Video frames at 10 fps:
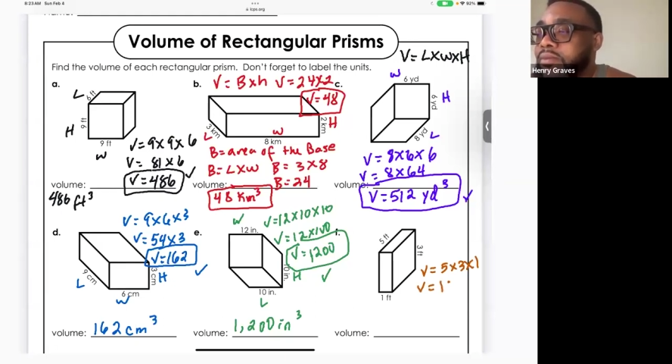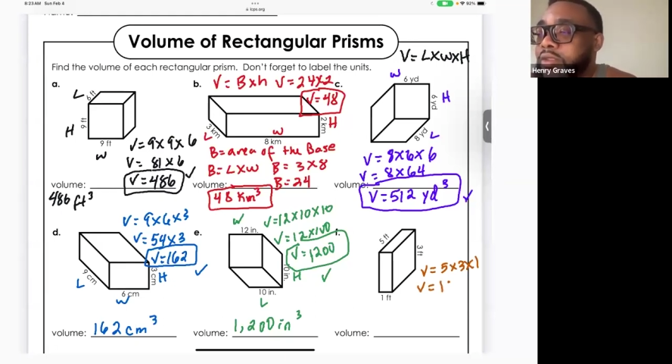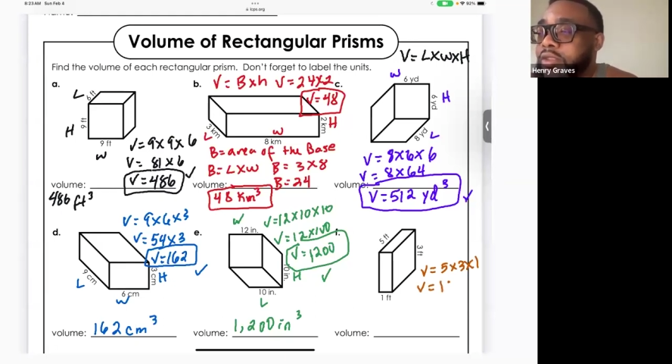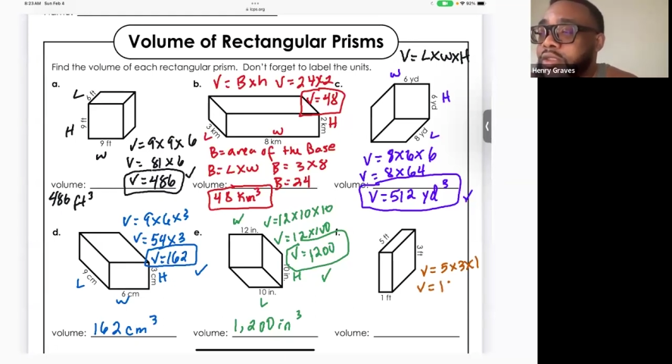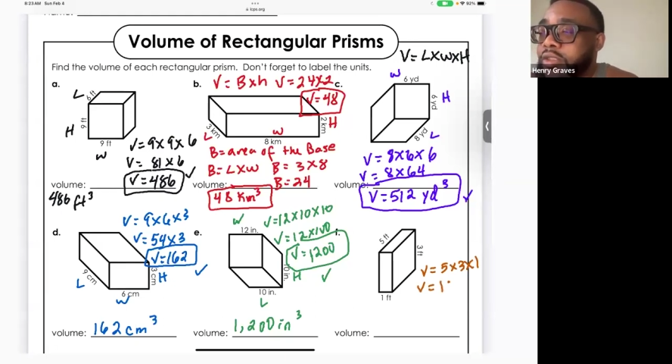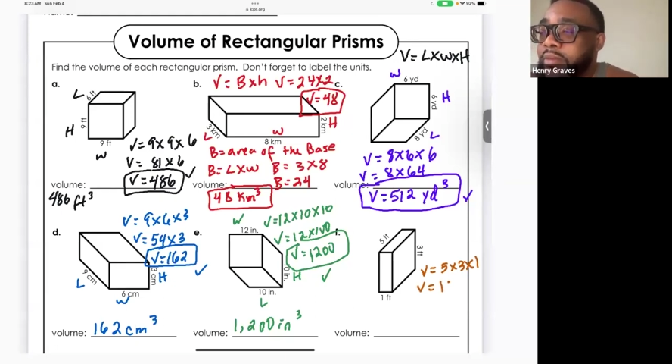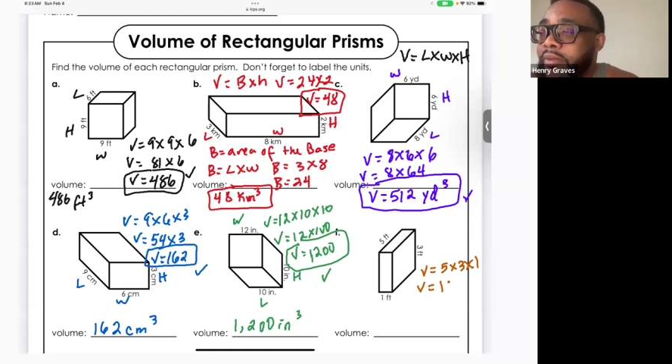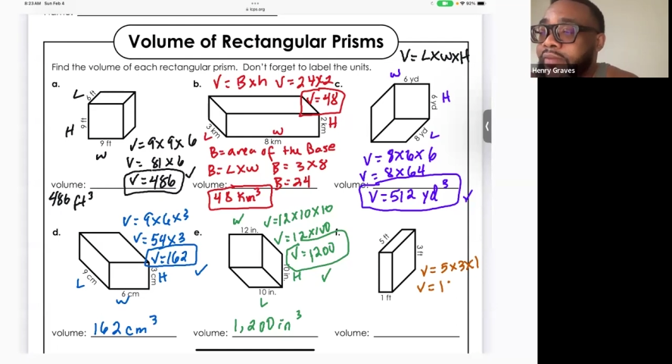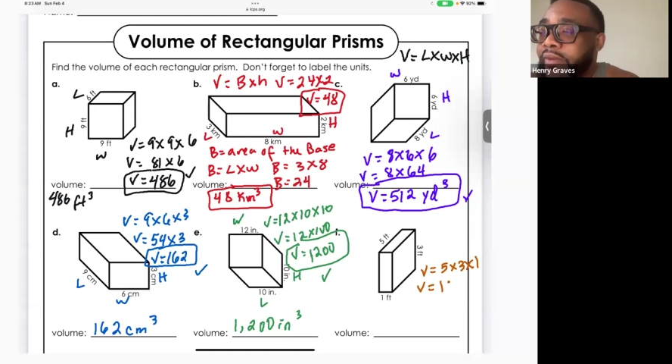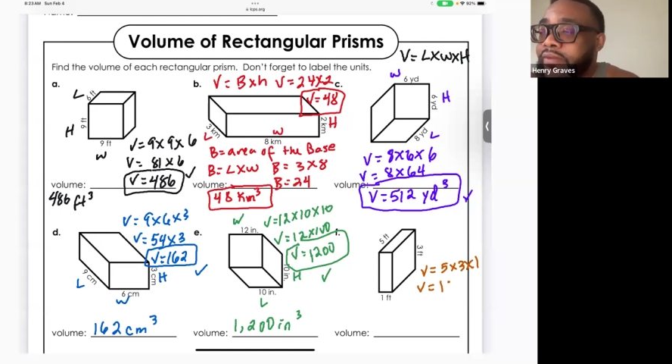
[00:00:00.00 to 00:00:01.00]
So it's going
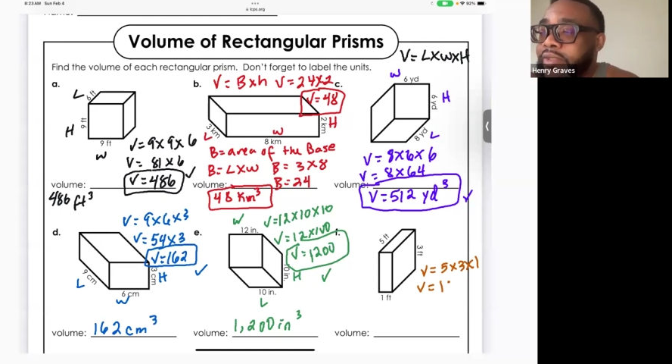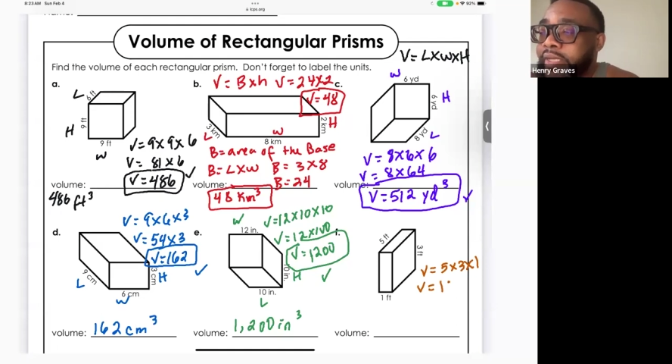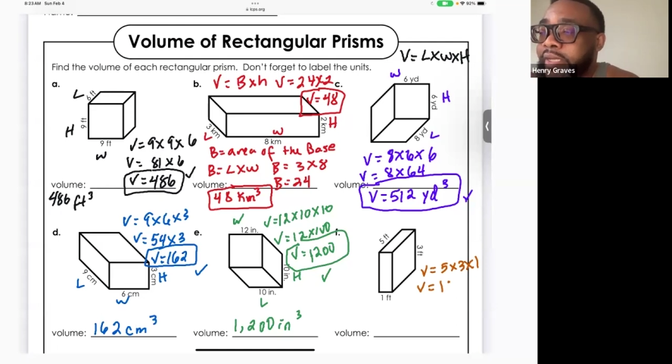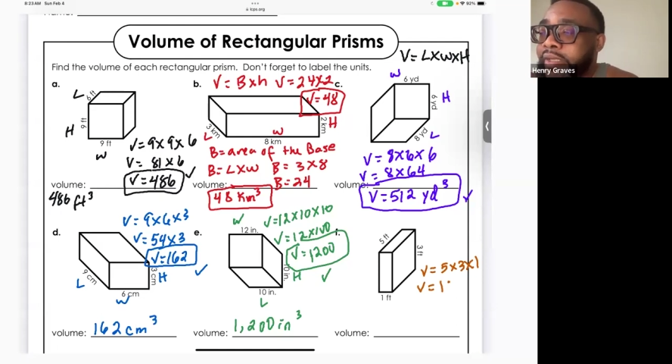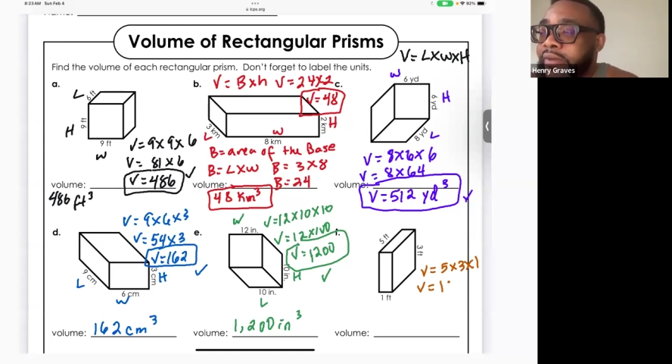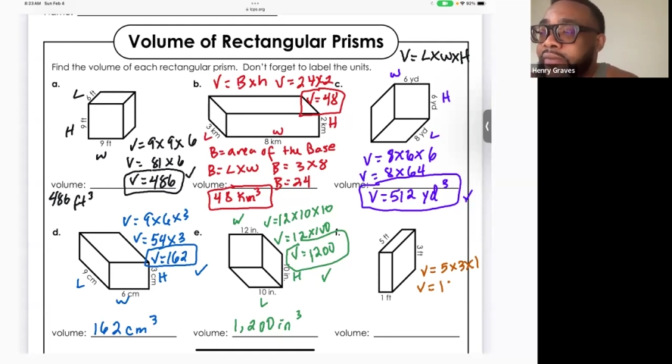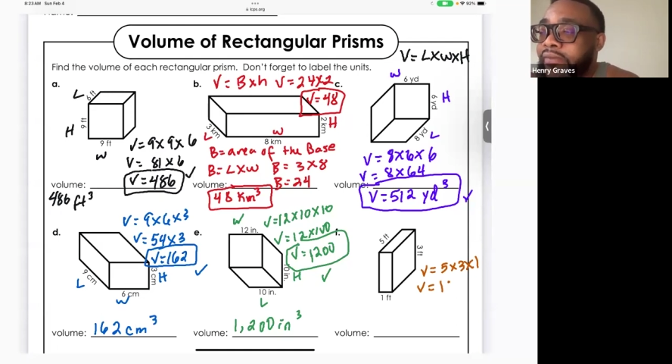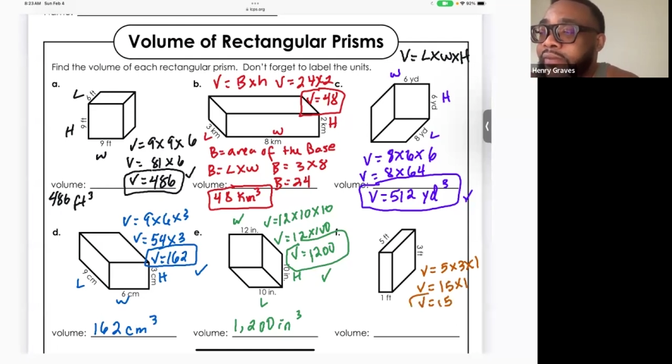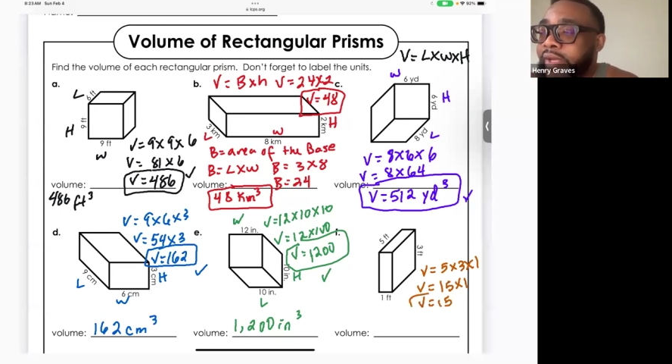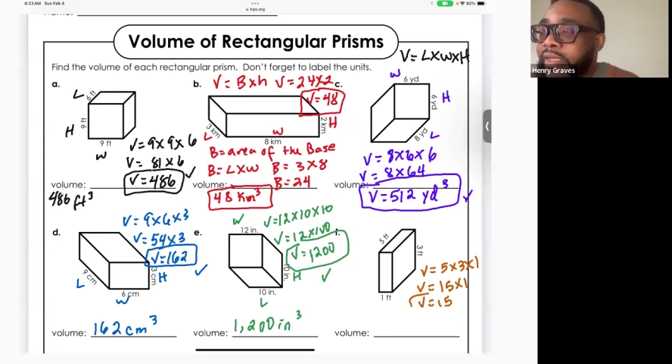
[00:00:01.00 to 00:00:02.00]
to be 15
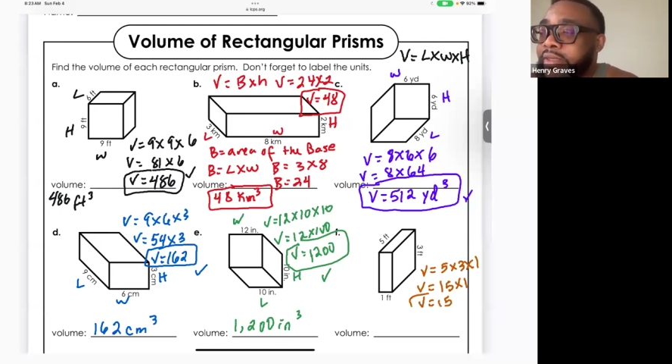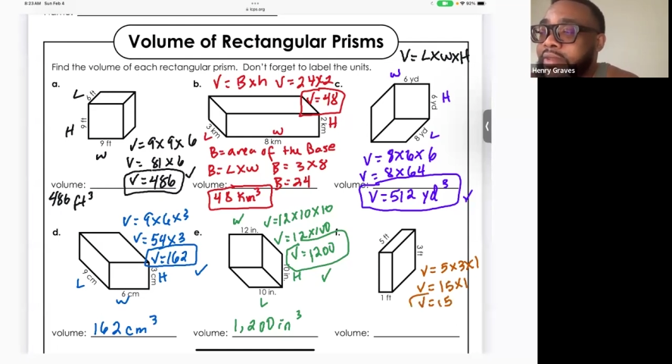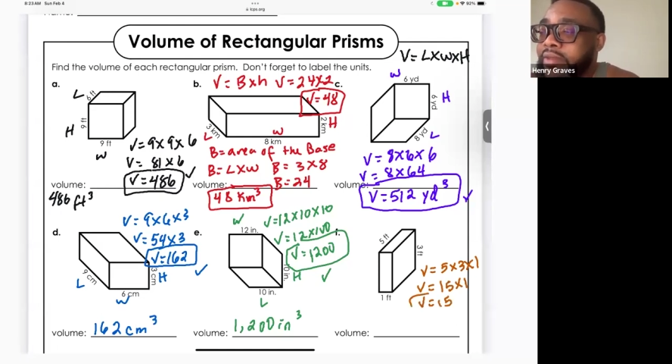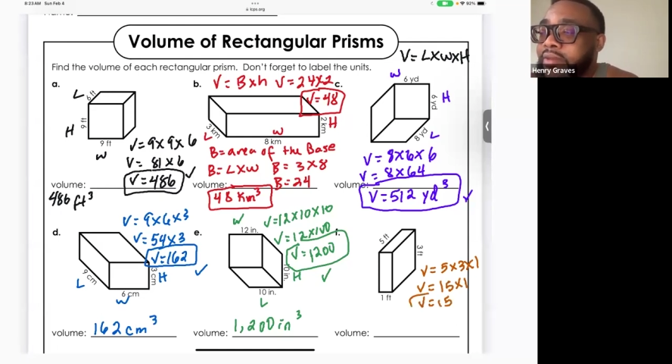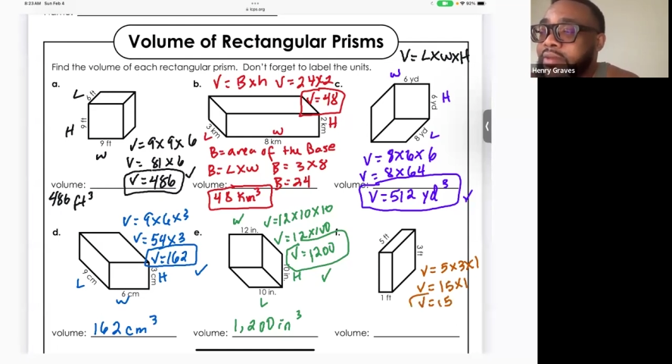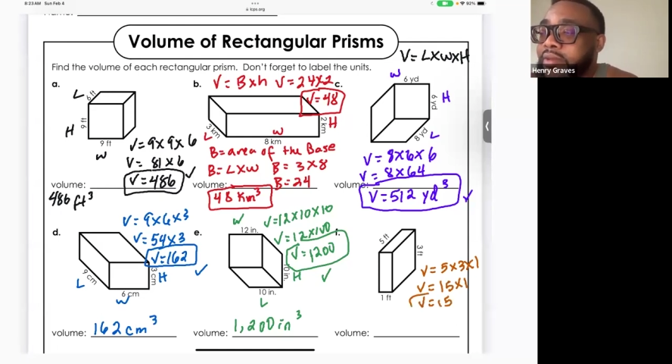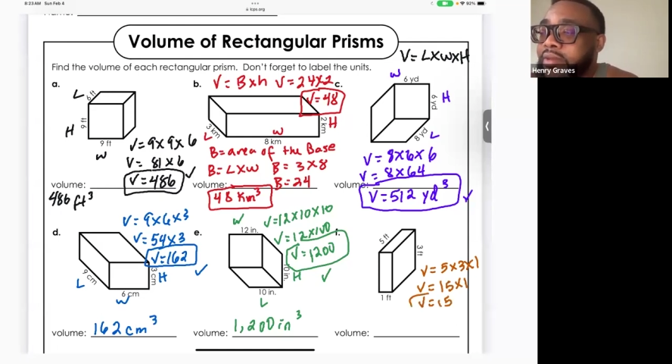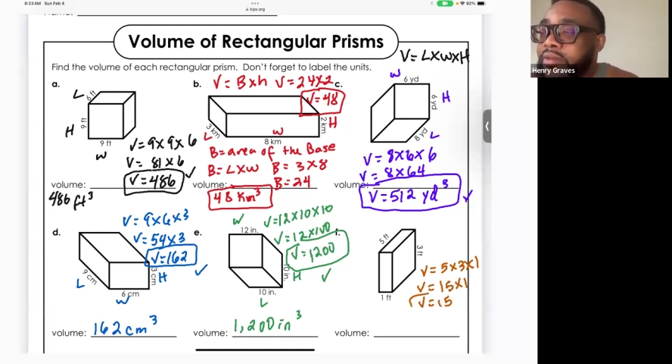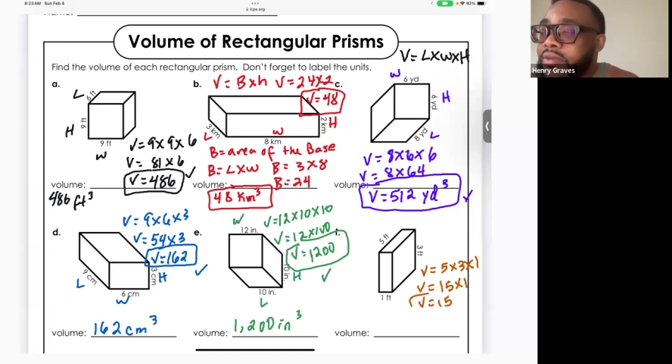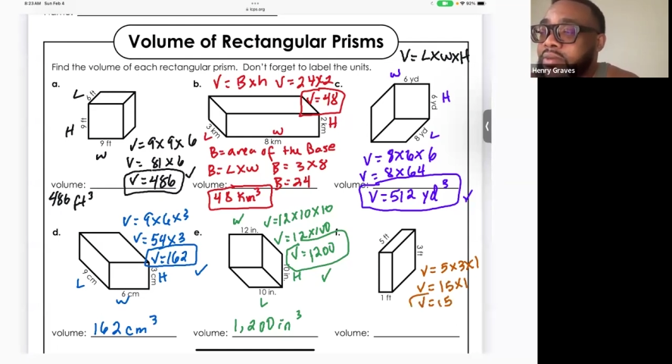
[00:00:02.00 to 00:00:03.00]
feet
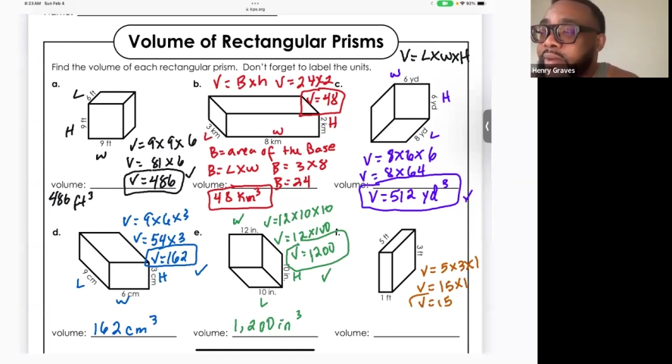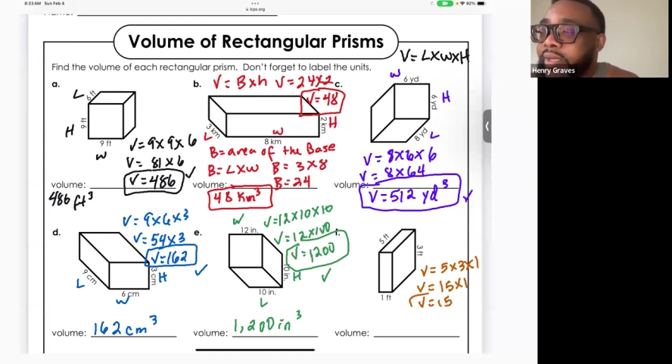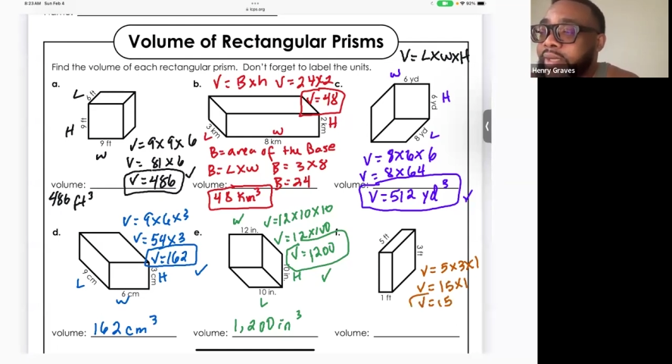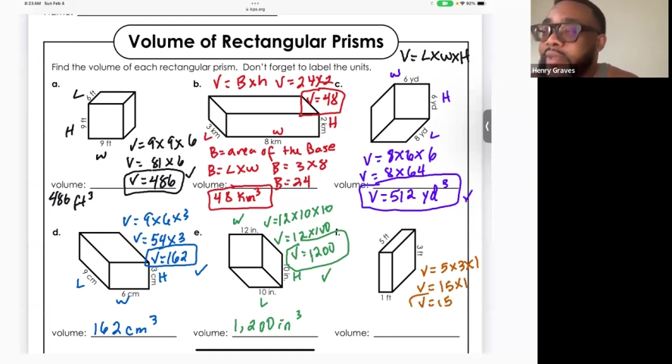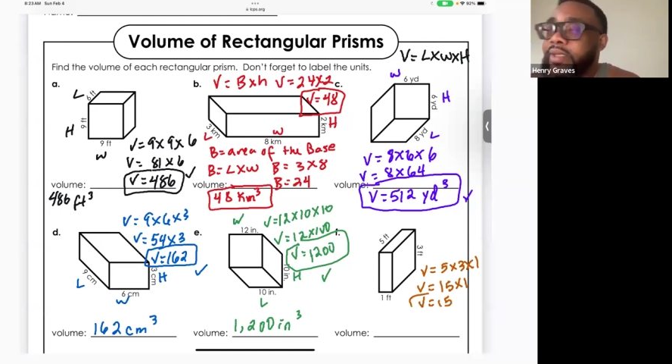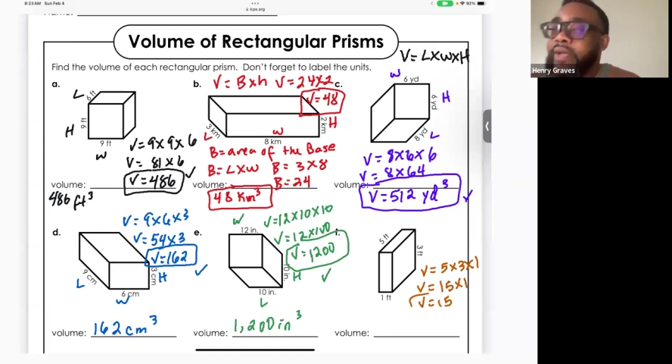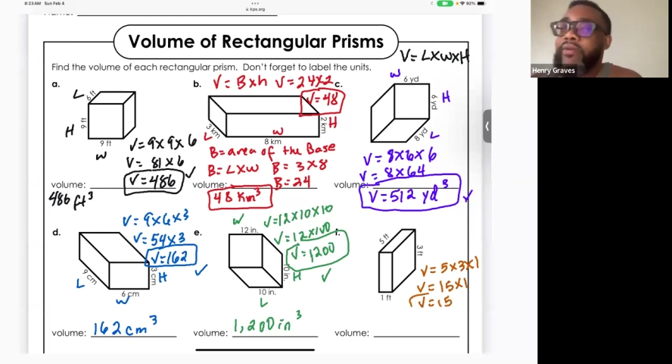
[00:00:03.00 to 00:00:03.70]
squared. I